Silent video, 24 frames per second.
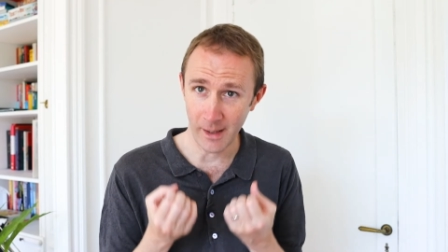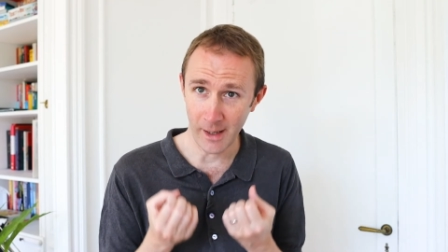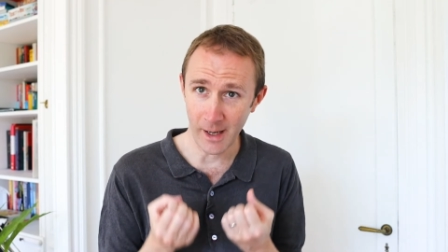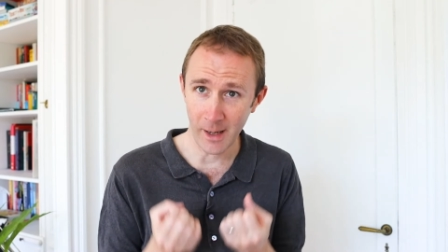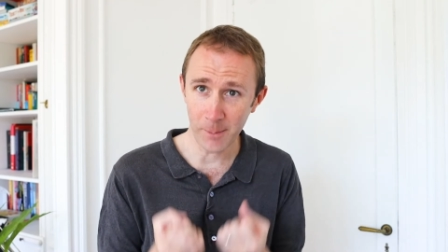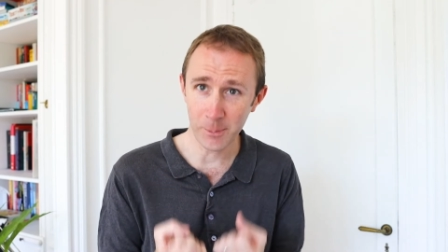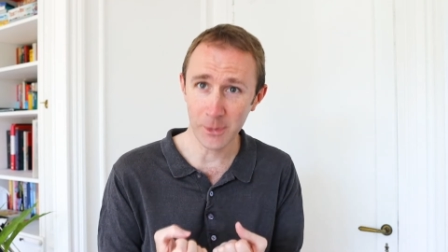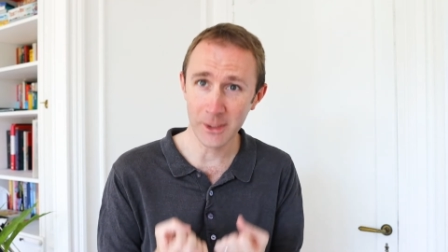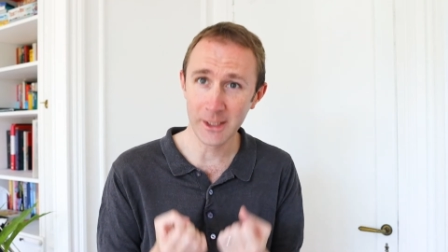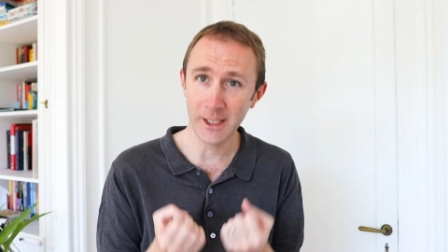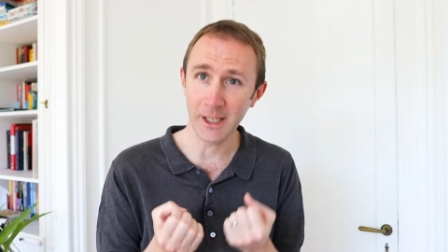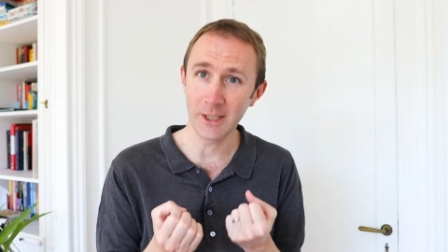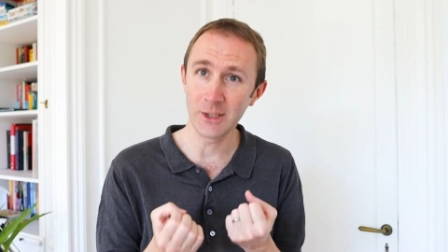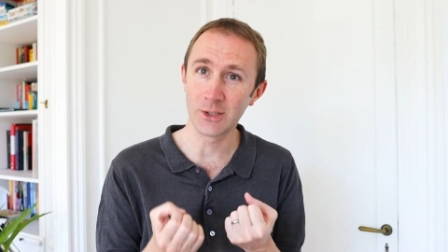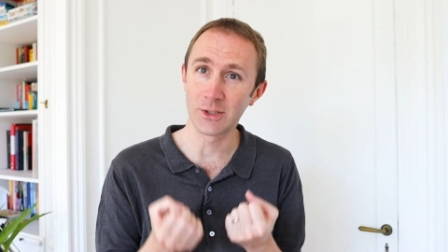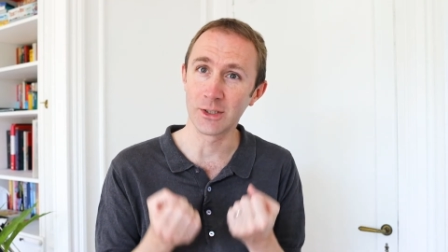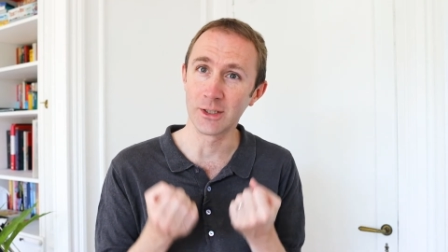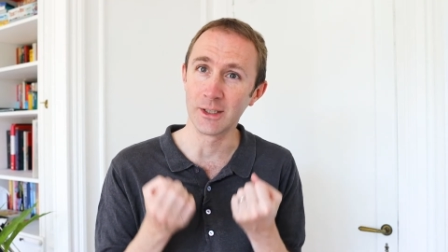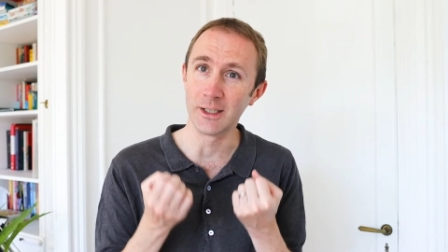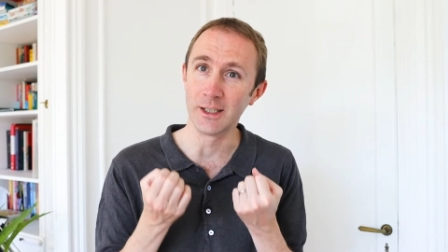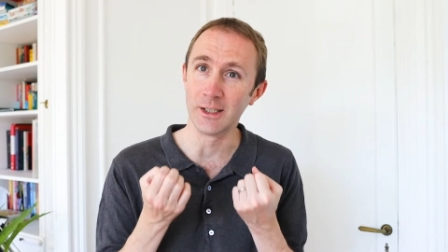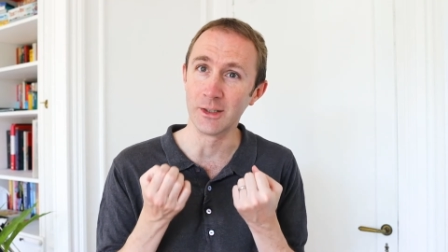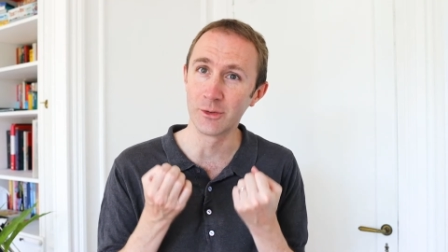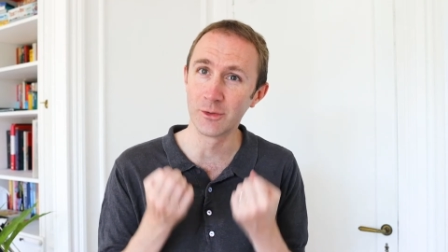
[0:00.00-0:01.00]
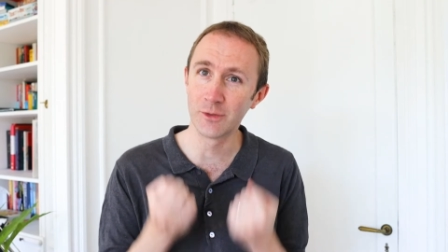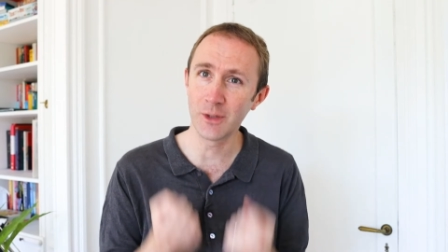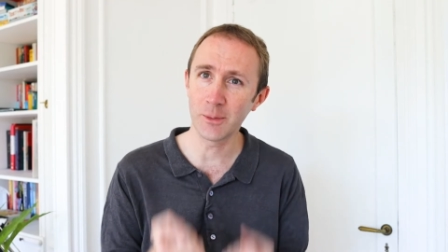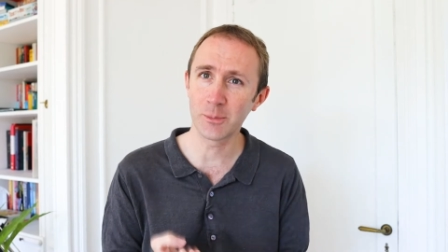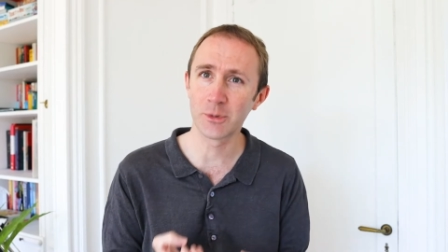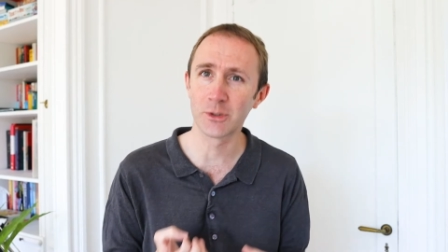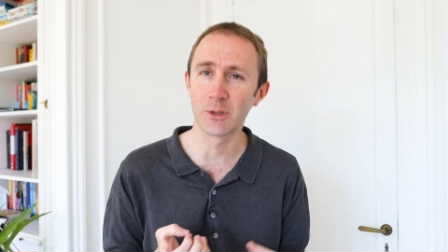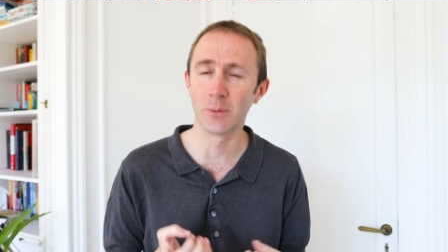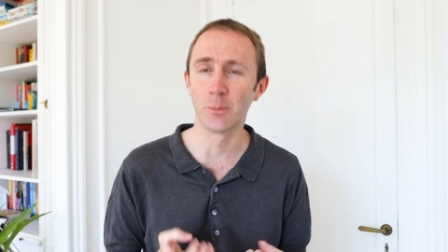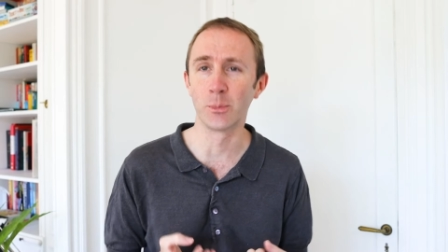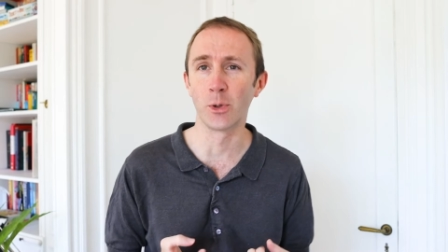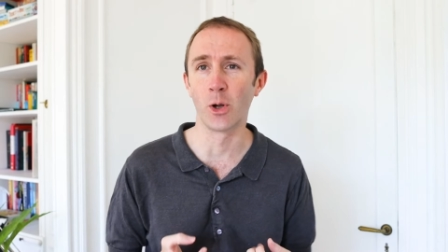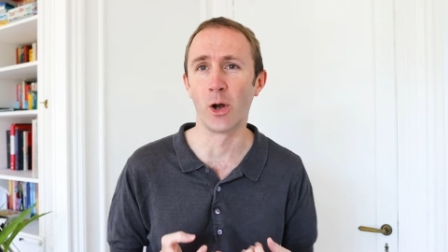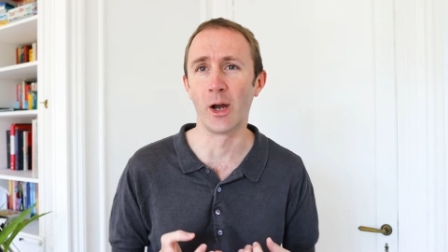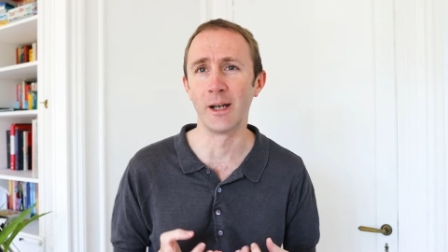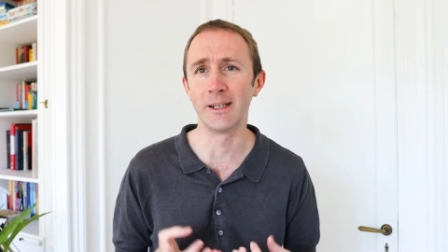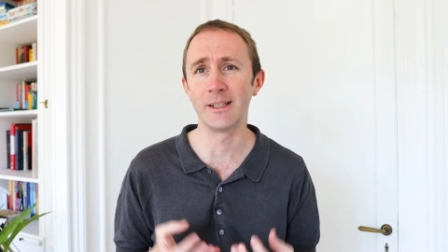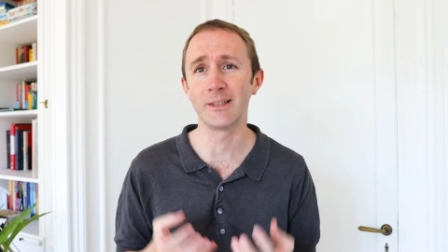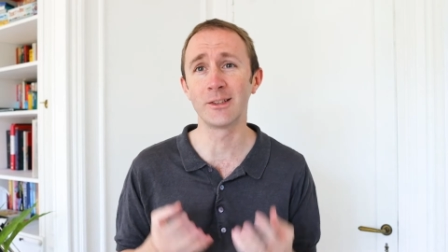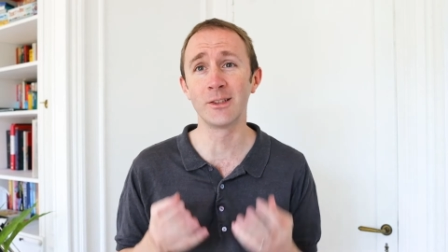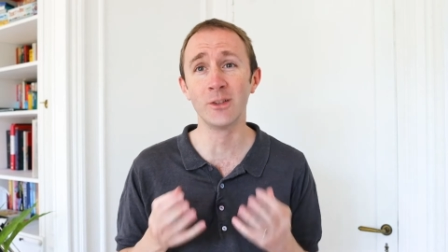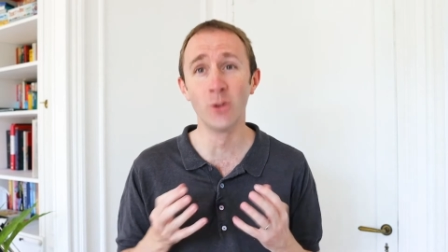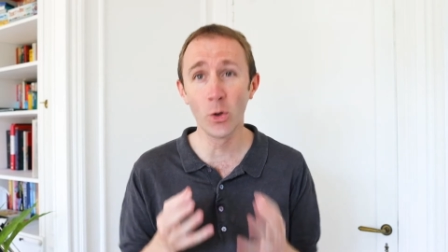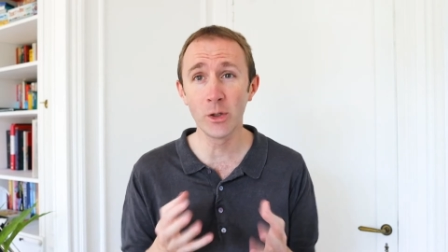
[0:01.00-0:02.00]
application is FIPS compliant,
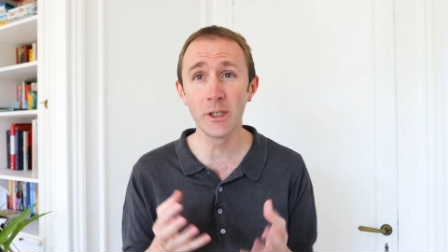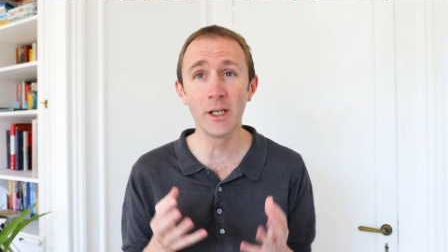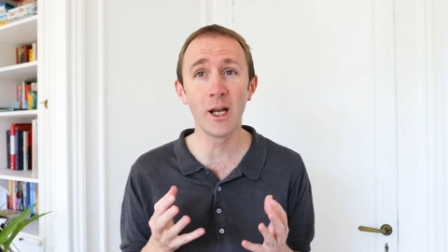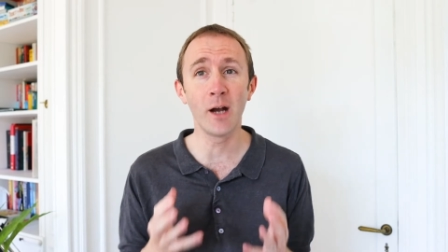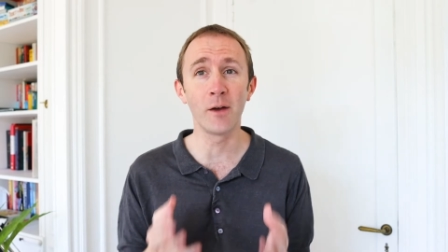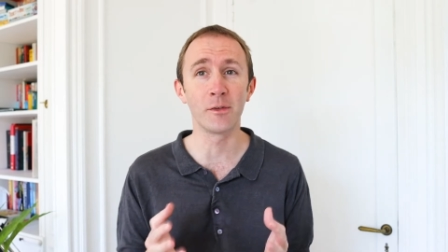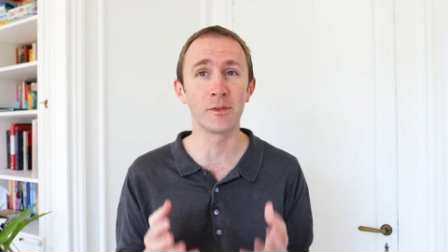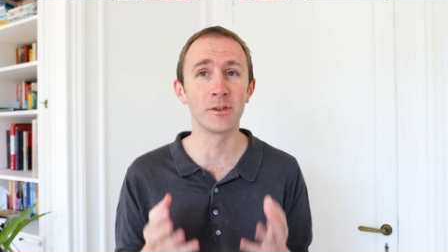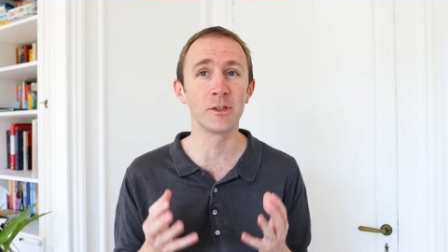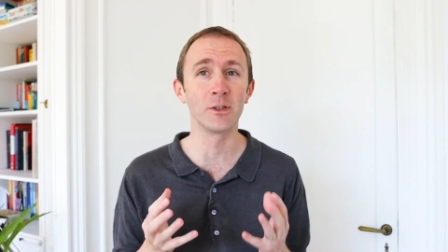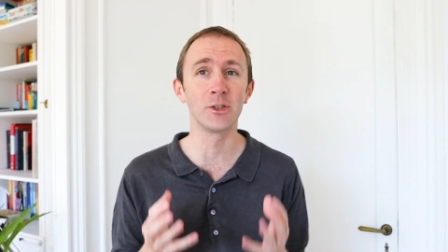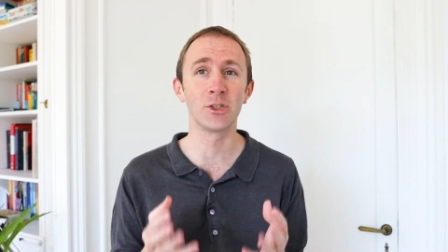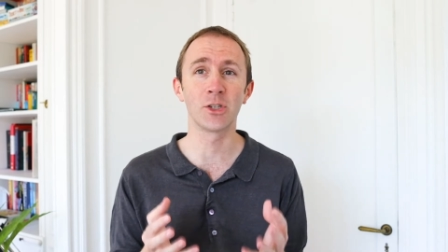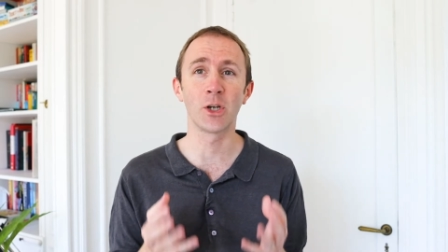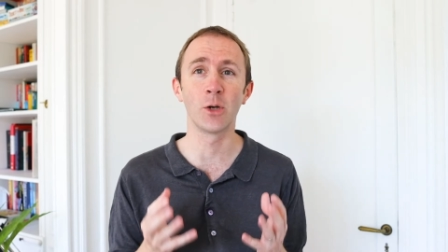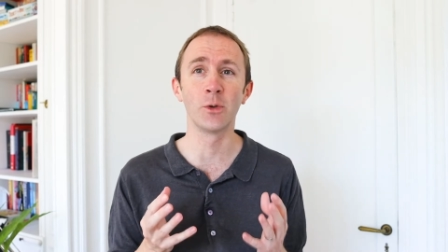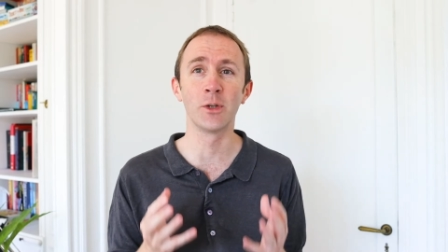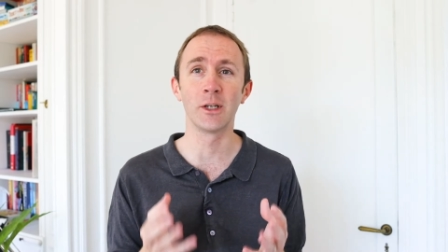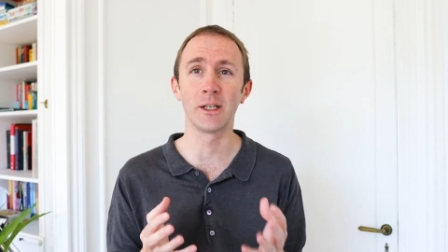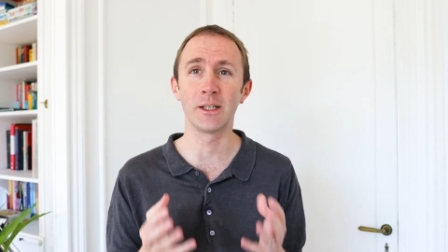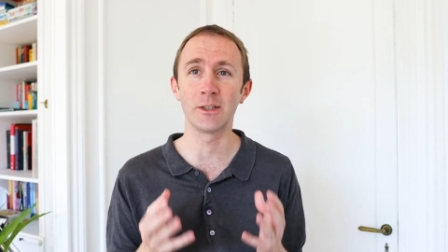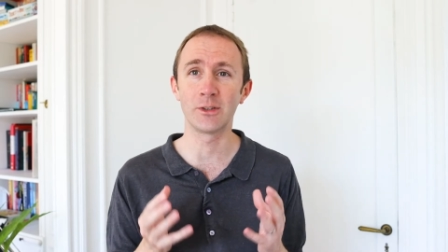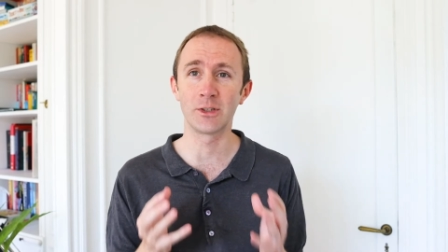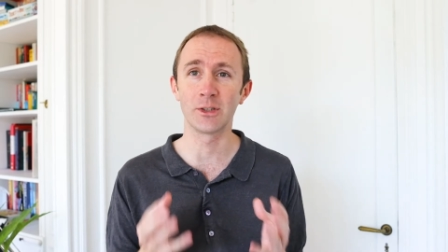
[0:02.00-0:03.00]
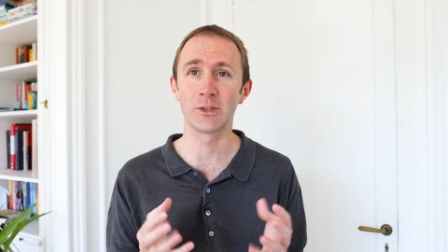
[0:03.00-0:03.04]
it's not enough to show that it's